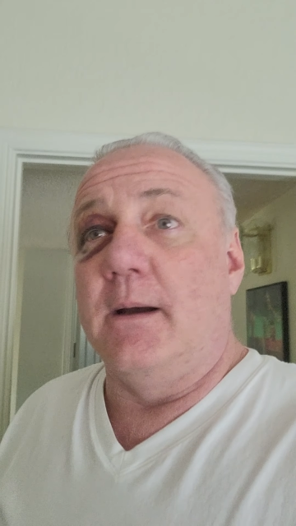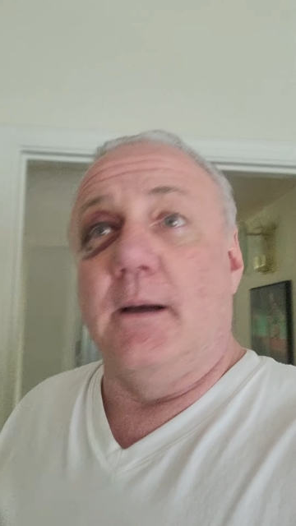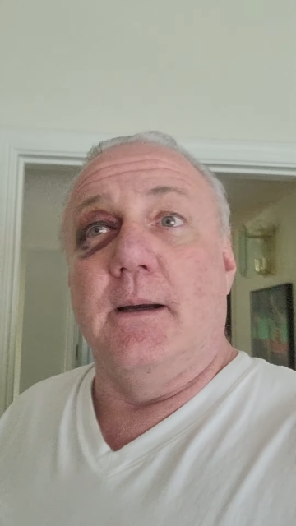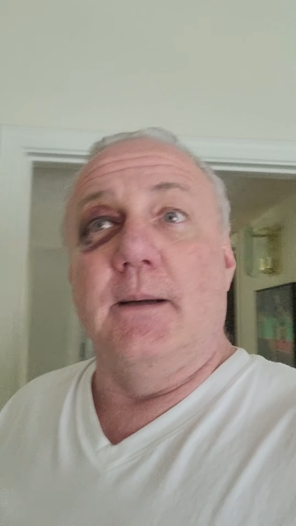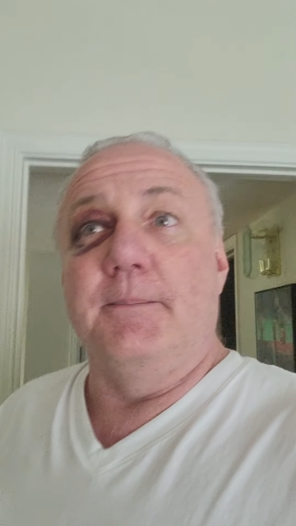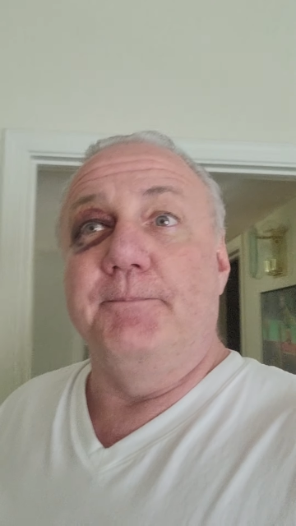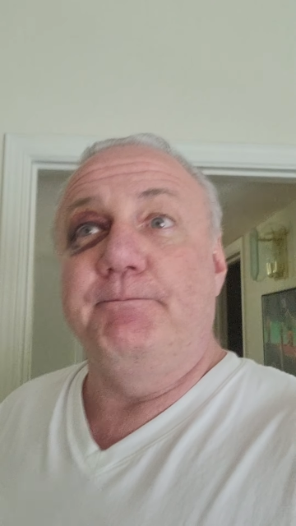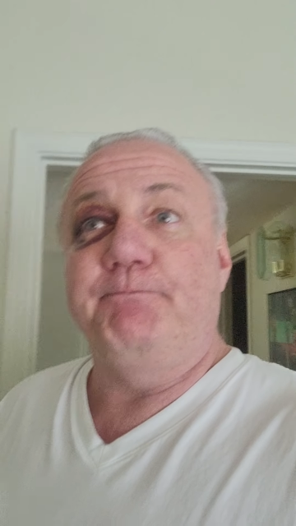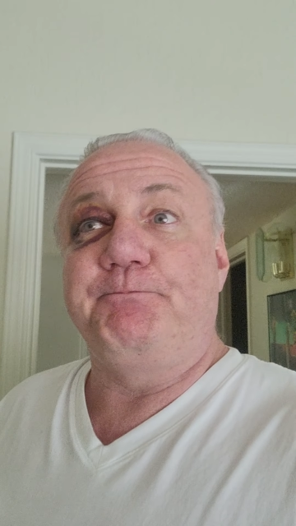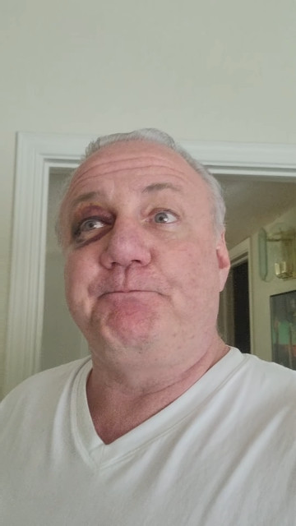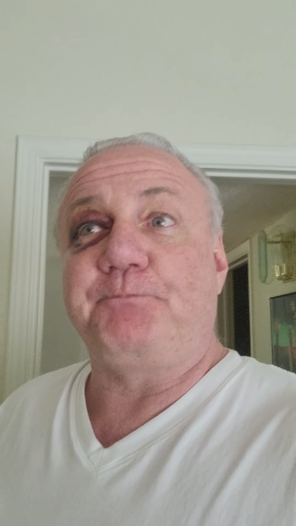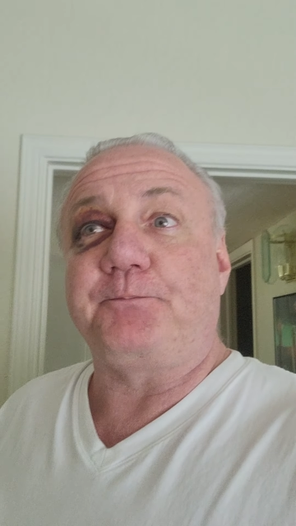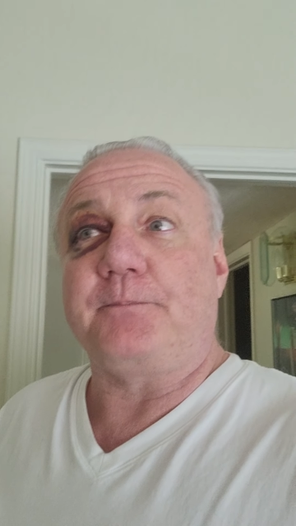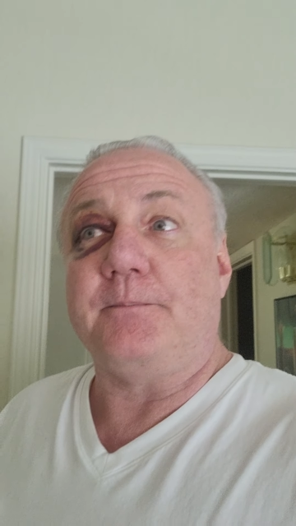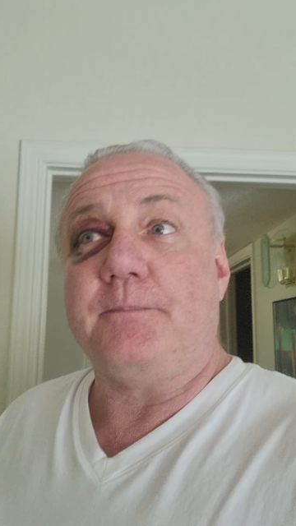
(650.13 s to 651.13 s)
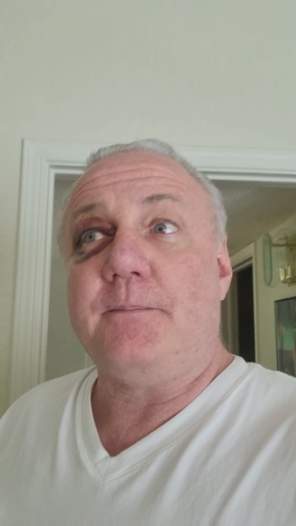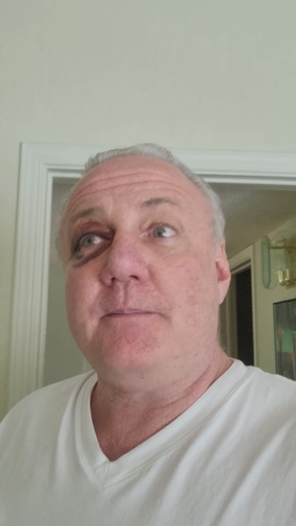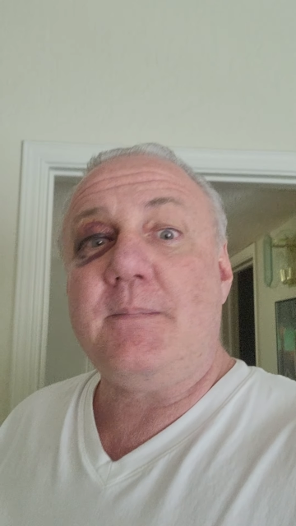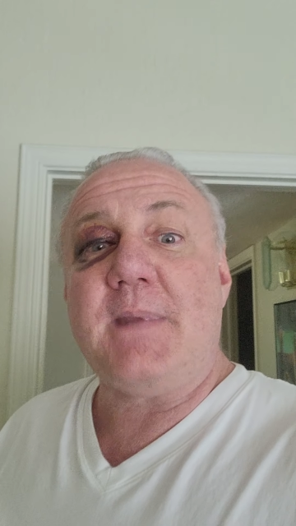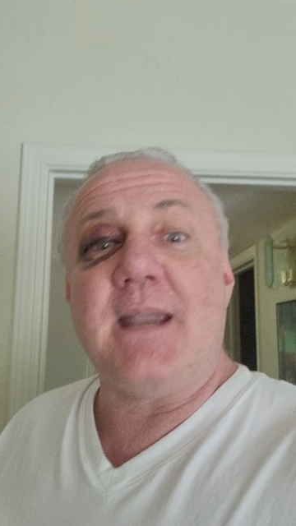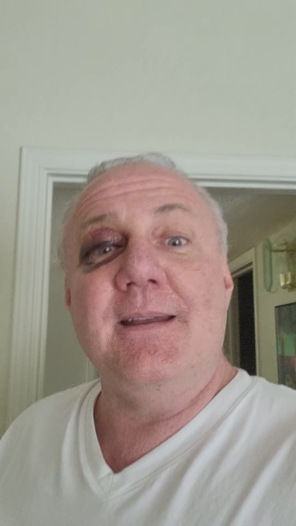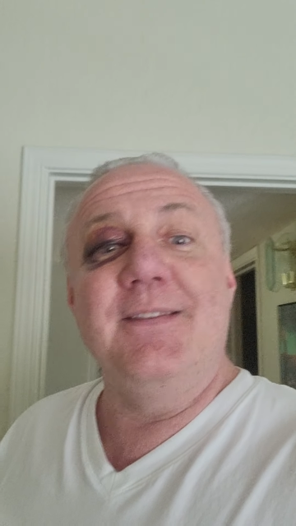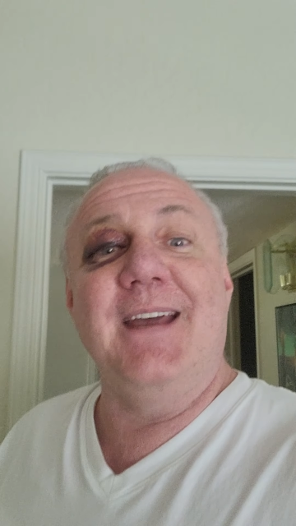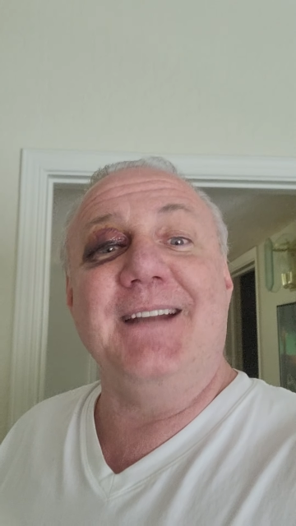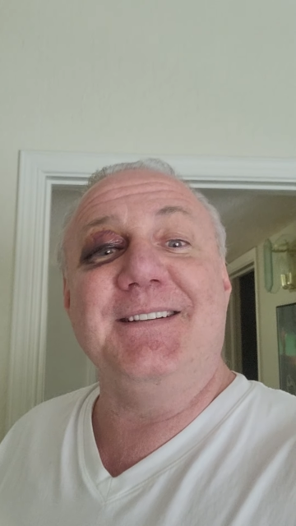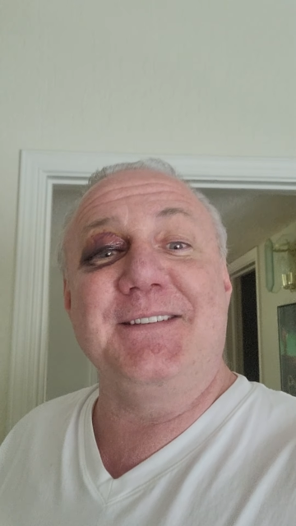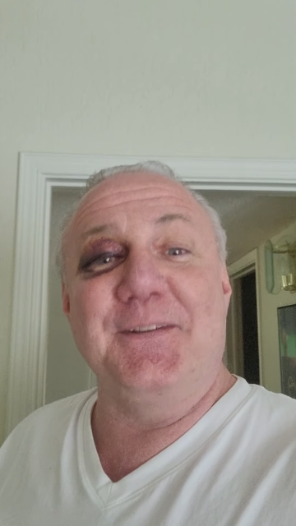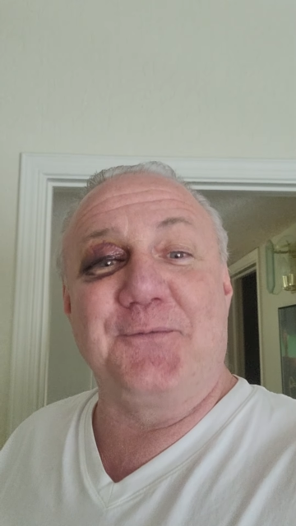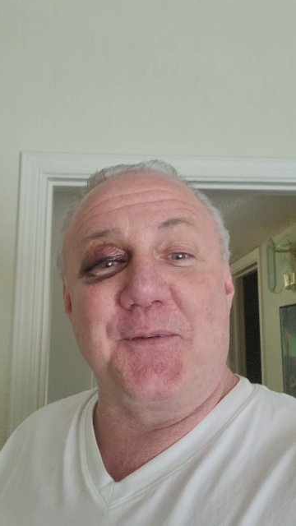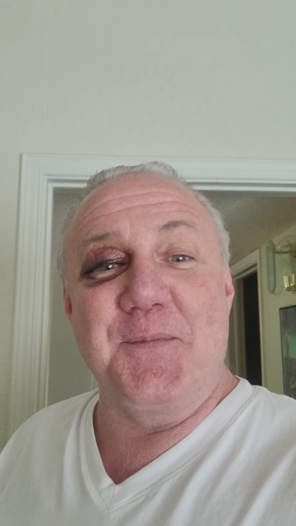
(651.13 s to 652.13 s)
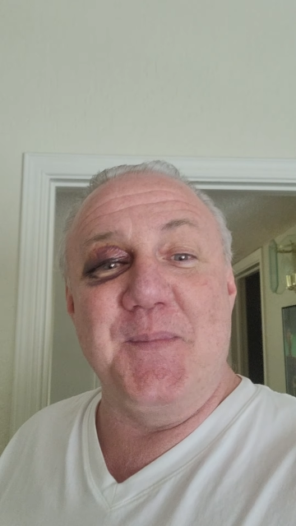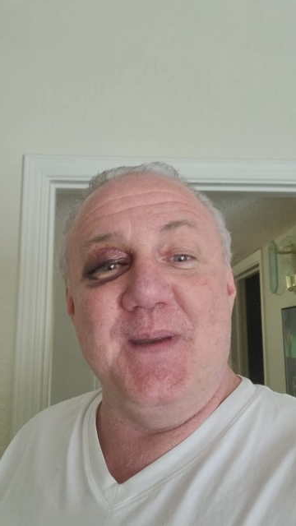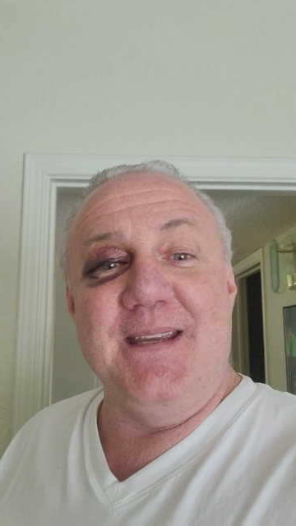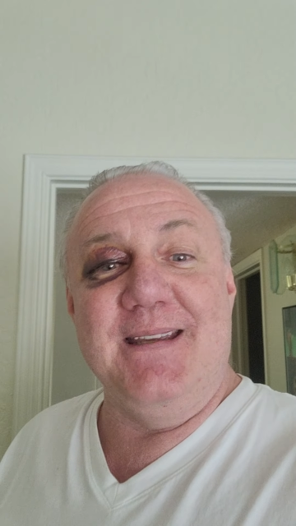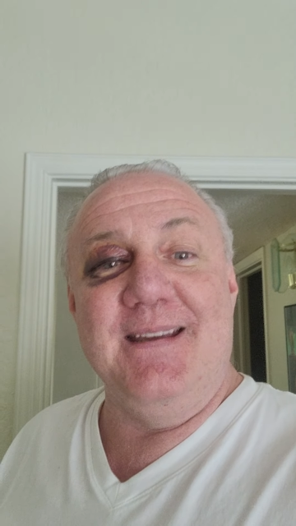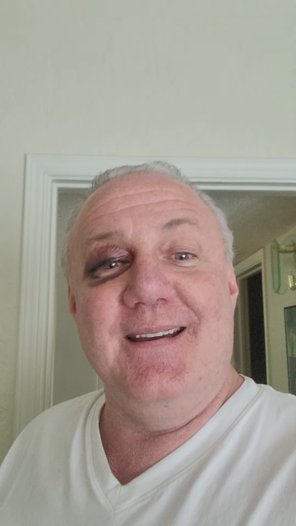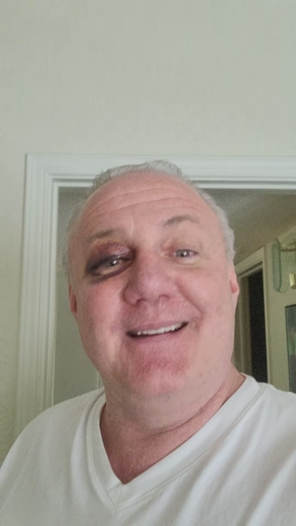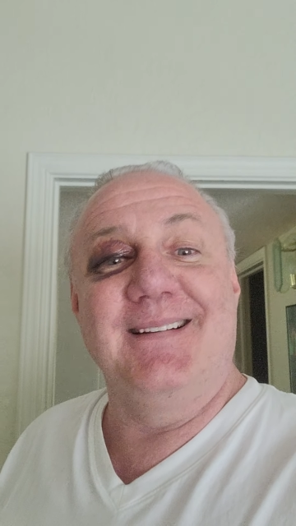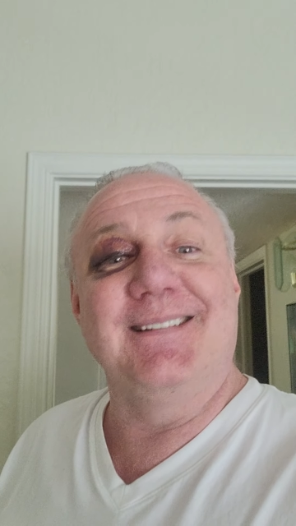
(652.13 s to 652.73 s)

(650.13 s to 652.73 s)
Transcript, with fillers: Um, that's it from me,